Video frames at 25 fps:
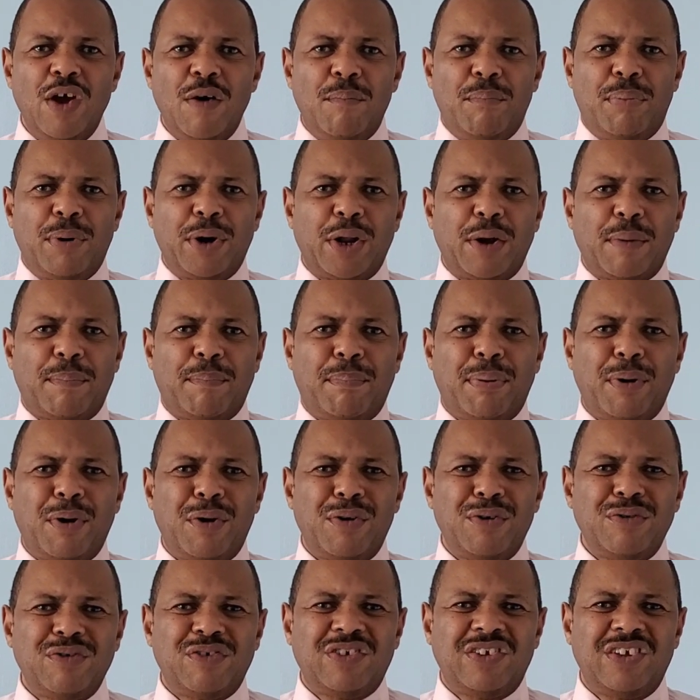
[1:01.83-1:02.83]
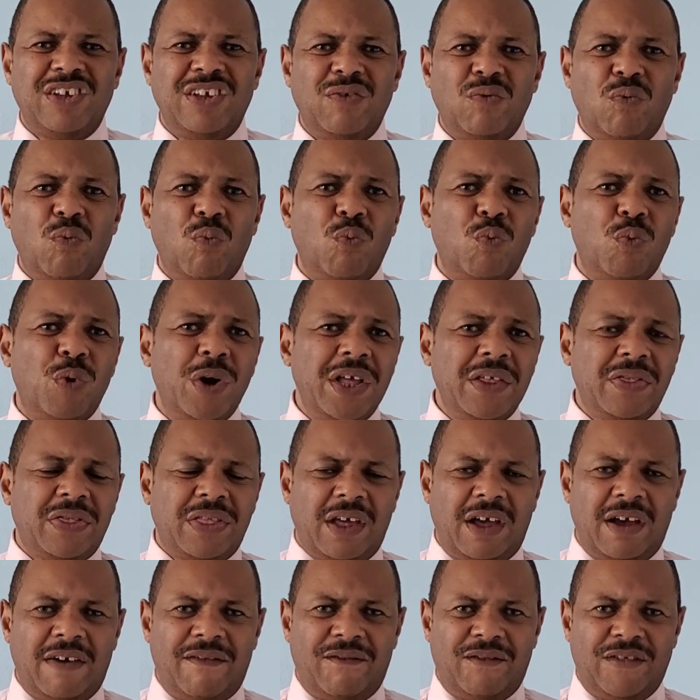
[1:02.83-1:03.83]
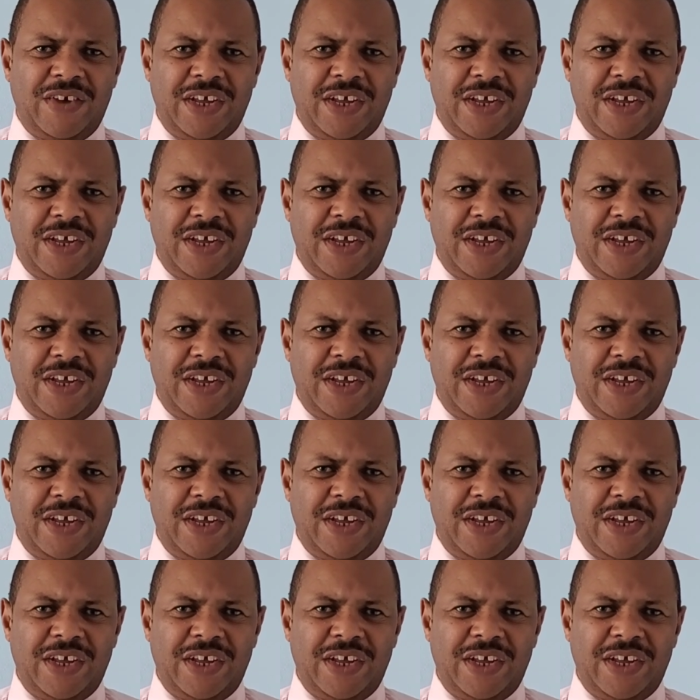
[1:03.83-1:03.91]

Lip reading: But a person with a